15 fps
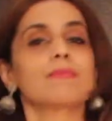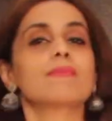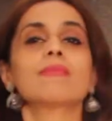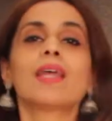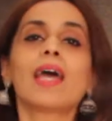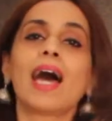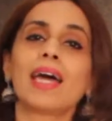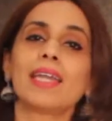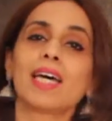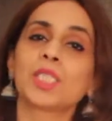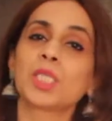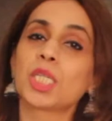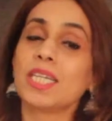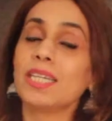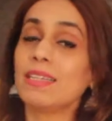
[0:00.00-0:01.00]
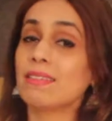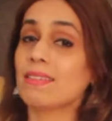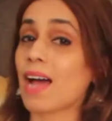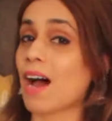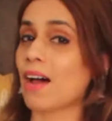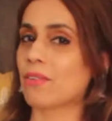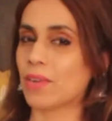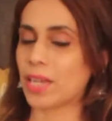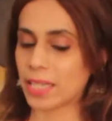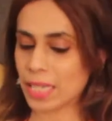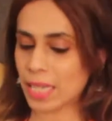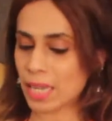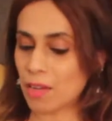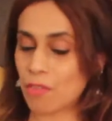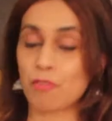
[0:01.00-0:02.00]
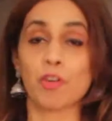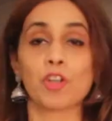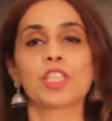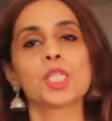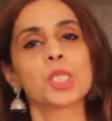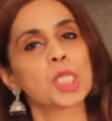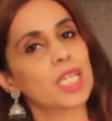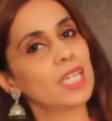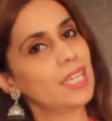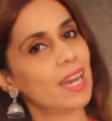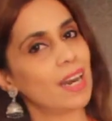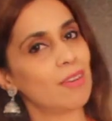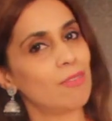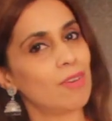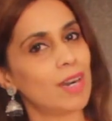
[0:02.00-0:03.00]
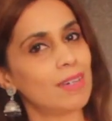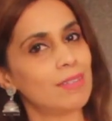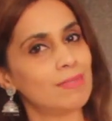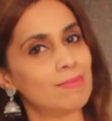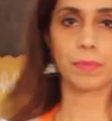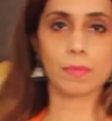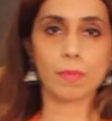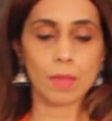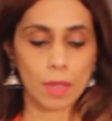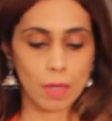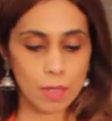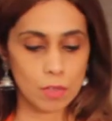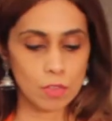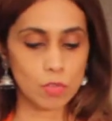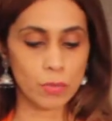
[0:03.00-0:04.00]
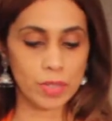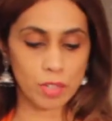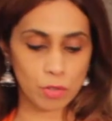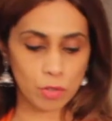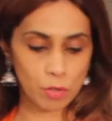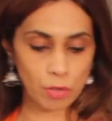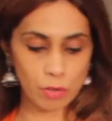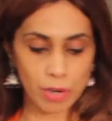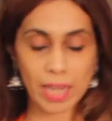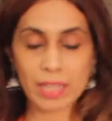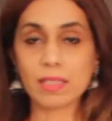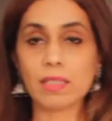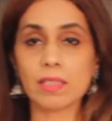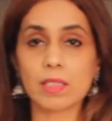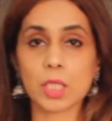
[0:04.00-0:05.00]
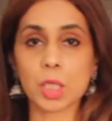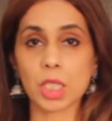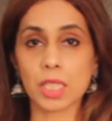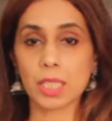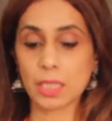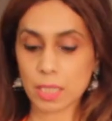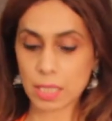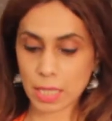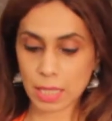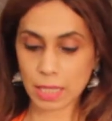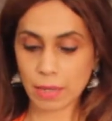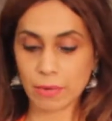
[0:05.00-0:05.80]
and our chilies are ready for the chili halwa. So we are going to grind these chilies in a